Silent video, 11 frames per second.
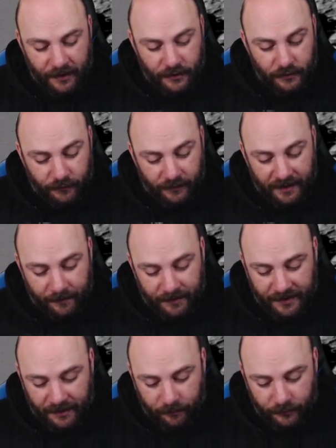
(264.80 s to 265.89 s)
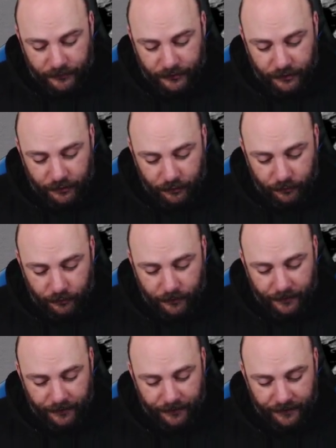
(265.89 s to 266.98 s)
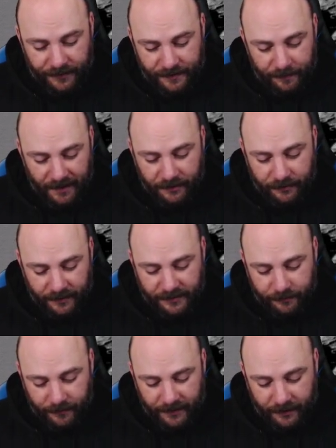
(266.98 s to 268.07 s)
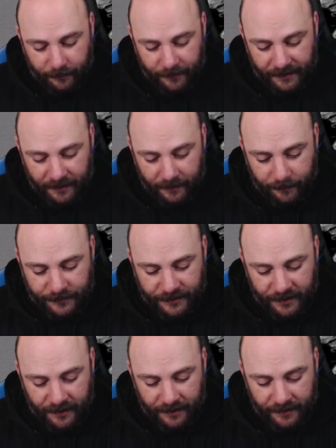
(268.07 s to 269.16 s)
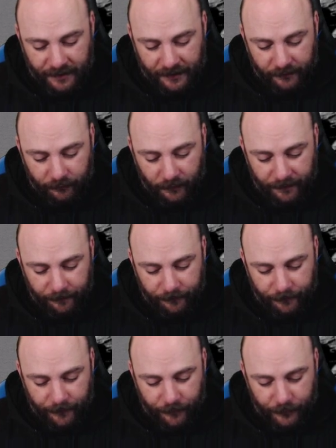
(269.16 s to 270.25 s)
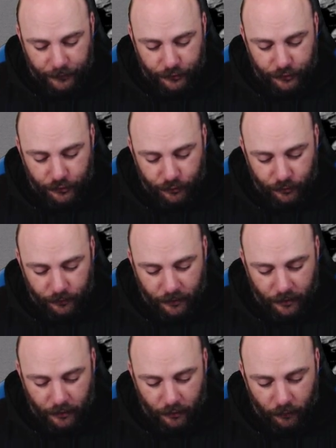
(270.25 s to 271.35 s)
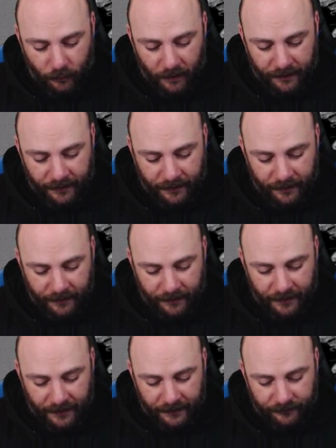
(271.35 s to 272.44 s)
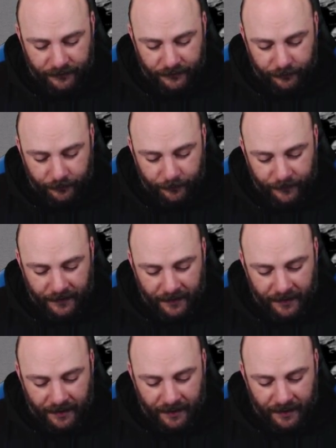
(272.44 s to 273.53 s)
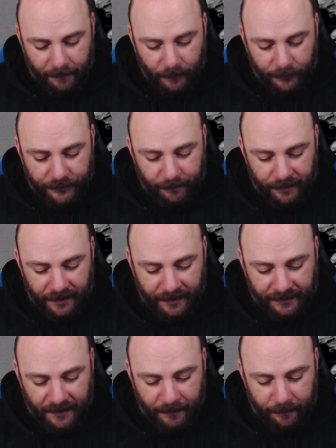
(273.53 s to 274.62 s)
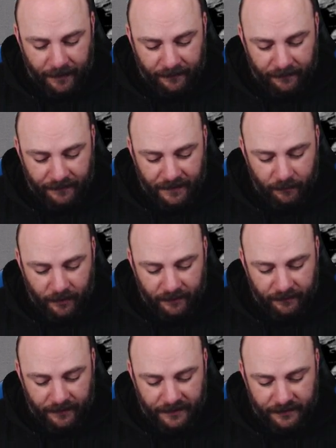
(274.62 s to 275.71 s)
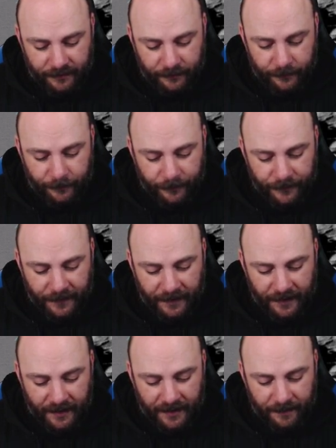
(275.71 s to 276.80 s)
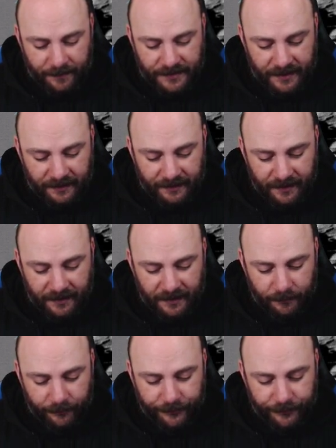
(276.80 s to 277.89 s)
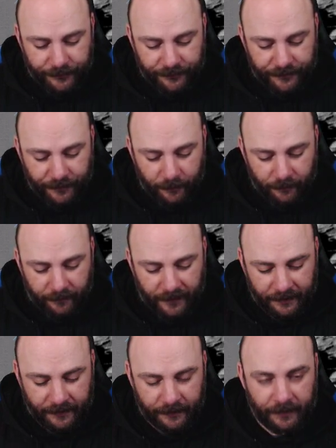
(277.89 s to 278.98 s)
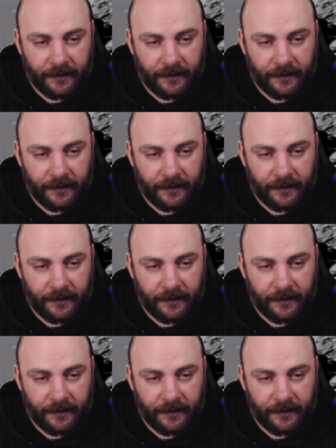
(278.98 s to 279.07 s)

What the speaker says: So for lambda equals 2, this matrix right here becomes negative 1, 2, 1, negative 2. And I'm multiplying that by v1, v2, and I'm setting that equal to the 0 vector.